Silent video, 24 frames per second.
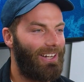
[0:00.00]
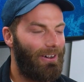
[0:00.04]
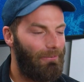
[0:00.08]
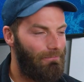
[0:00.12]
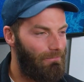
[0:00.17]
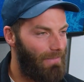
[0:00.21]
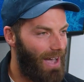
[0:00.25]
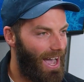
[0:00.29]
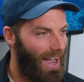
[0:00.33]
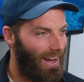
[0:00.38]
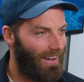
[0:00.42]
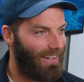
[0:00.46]

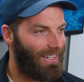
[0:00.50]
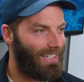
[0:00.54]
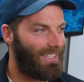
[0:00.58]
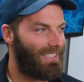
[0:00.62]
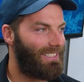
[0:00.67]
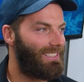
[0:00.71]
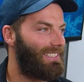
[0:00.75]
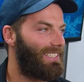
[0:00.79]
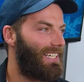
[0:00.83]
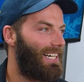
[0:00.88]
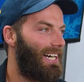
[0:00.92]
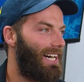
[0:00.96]
I'm
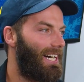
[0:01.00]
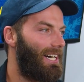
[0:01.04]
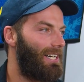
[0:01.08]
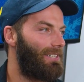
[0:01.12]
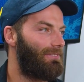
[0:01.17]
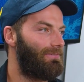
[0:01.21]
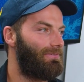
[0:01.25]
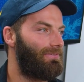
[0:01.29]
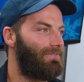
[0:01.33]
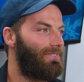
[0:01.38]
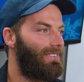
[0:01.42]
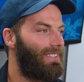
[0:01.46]
married.
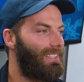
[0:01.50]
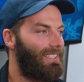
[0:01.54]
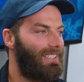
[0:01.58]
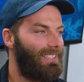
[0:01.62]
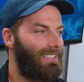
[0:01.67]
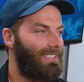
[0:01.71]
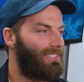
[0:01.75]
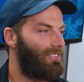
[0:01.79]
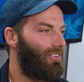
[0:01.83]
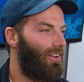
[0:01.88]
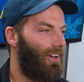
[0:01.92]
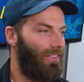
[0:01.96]

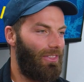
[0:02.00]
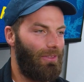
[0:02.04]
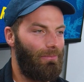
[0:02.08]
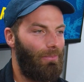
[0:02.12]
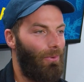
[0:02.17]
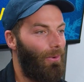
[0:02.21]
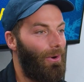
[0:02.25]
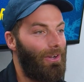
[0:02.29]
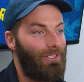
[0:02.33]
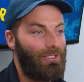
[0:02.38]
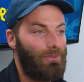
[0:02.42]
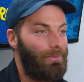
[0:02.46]
like the
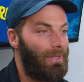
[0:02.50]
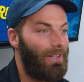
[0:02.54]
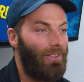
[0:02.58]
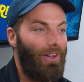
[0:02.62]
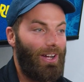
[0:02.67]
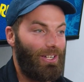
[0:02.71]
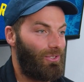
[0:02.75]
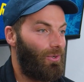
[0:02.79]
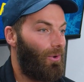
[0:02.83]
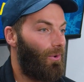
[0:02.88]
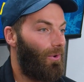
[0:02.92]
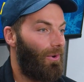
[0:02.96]
boys will be
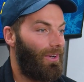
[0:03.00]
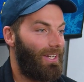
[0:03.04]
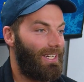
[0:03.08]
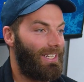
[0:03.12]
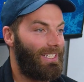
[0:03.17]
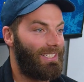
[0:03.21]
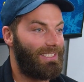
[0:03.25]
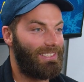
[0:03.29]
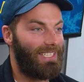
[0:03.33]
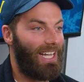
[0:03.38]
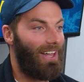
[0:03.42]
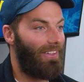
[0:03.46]
like
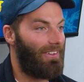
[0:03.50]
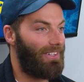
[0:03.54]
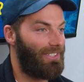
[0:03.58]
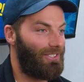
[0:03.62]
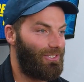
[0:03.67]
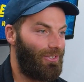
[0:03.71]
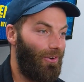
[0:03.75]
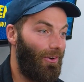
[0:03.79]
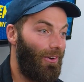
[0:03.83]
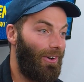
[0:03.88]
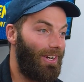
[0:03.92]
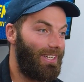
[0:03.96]
talking and telling
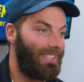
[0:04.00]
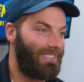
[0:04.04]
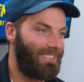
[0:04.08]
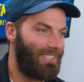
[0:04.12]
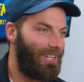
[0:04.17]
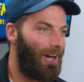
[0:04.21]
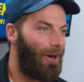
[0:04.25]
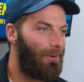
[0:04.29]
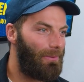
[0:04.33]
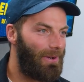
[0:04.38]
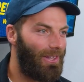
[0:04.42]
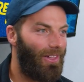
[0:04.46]
stories,
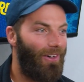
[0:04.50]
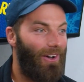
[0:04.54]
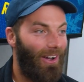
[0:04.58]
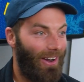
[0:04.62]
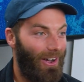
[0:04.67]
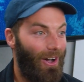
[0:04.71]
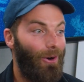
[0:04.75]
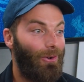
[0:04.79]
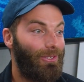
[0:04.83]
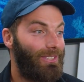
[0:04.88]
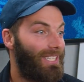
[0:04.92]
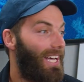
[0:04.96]
and I'll be
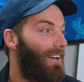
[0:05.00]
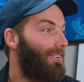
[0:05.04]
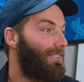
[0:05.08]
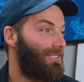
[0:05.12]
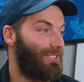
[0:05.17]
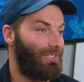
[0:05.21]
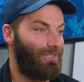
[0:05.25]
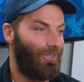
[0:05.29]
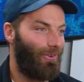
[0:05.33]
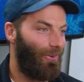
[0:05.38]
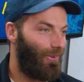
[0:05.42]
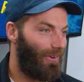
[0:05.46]
like, I'll tell a
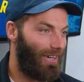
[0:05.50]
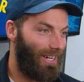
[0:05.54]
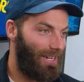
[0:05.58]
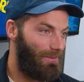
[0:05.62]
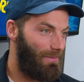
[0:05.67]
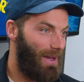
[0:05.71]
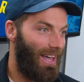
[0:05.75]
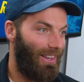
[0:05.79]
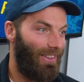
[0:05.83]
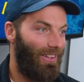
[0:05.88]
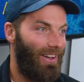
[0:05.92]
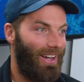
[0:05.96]
story
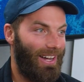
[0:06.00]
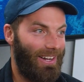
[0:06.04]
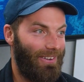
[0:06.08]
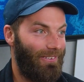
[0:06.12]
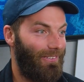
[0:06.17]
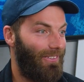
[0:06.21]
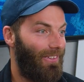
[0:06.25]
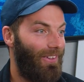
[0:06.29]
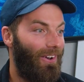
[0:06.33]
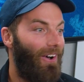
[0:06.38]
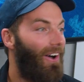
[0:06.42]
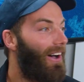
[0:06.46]
about like
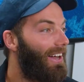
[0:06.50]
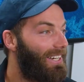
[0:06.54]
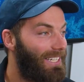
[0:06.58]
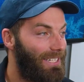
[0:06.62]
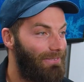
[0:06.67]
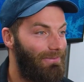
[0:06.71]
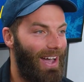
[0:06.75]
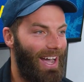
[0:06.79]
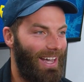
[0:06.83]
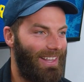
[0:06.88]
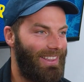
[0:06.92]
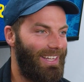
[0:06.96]
what I
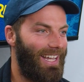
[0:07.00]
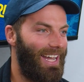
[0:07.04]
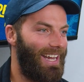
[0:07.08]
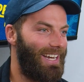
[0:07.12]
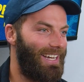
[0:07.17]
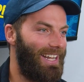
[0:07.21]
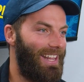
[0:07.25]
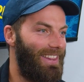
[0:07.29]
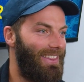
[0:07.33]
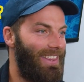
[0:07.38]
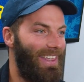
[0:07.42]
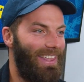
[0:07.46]
did back
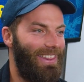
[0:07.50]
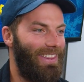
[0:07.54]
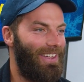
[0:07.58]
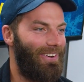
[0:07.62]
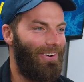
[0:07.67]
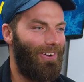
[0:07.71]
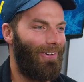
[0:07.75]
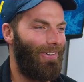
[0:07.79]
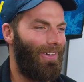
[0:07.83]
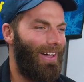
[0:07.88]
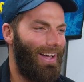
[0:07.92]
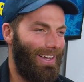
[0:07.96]
then, and then
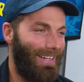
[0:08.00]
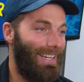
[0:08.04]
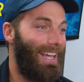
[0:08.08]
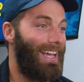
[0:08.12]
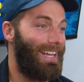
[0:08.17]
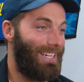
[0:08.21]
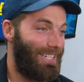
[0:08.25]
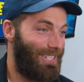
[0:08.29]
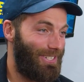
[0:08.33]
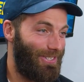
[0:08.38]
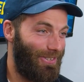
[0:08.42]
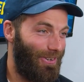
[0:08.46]
they're all like,
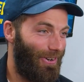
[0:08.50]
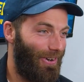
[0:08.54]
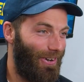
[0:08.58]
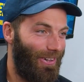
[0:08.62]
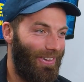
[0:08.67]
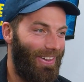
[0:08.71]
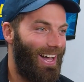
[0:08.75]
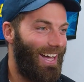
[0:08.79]
yeah, sure.